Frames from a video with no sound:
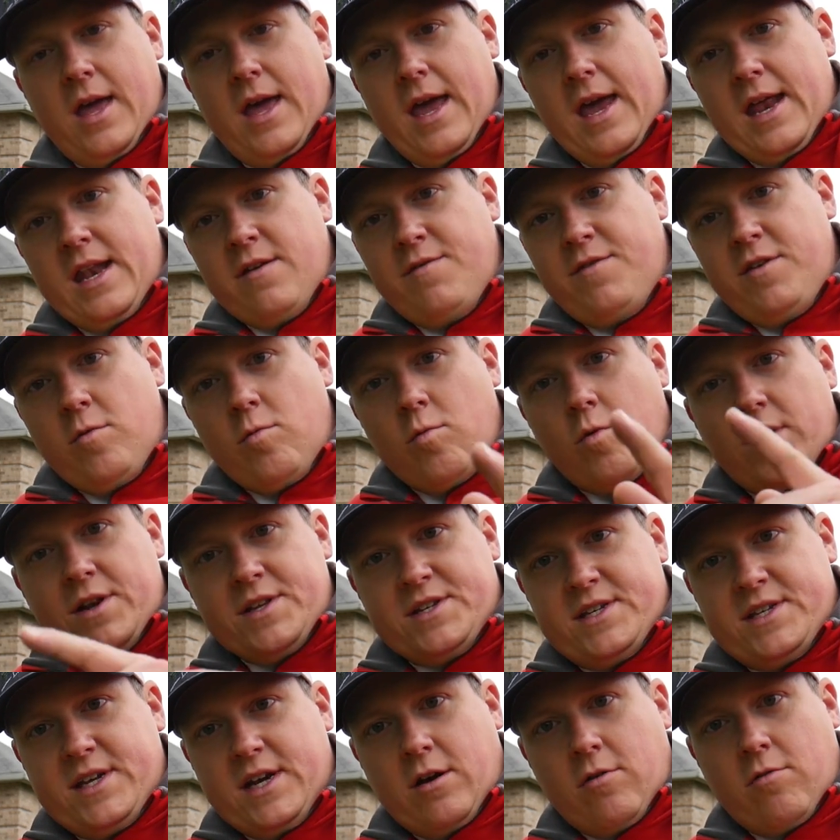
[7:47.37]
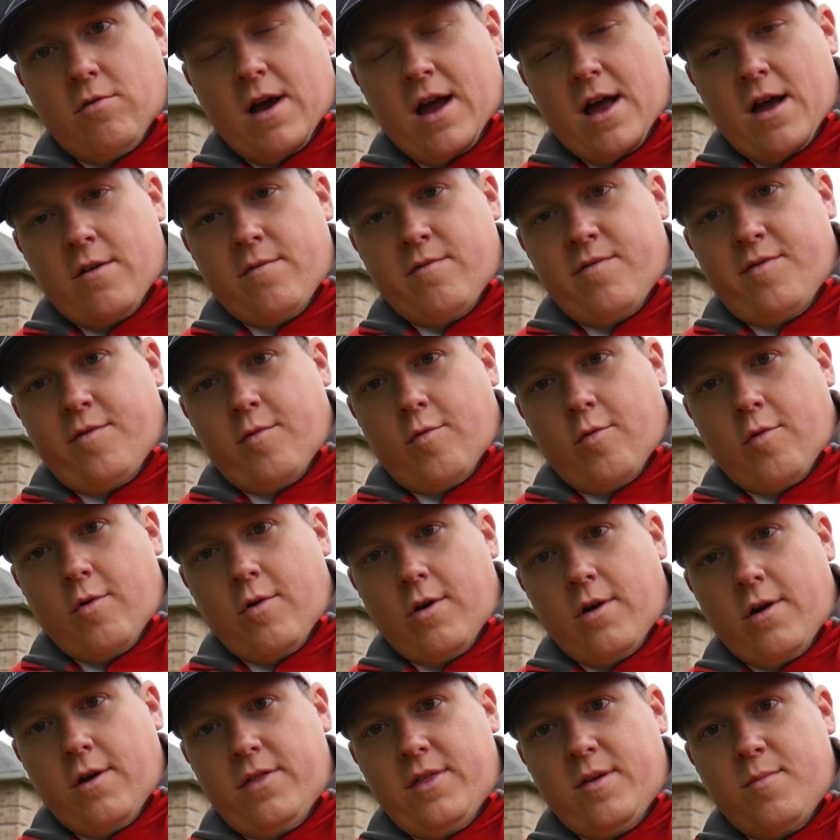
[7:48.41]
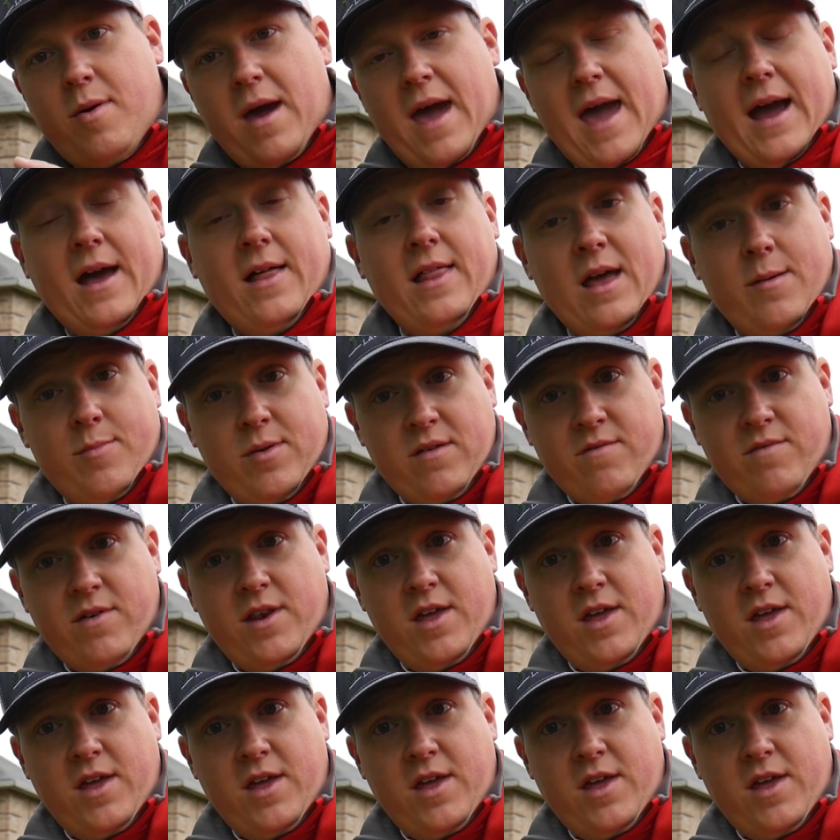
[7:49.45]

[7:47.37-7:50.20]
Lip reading: And if you want to stick around for the backlapping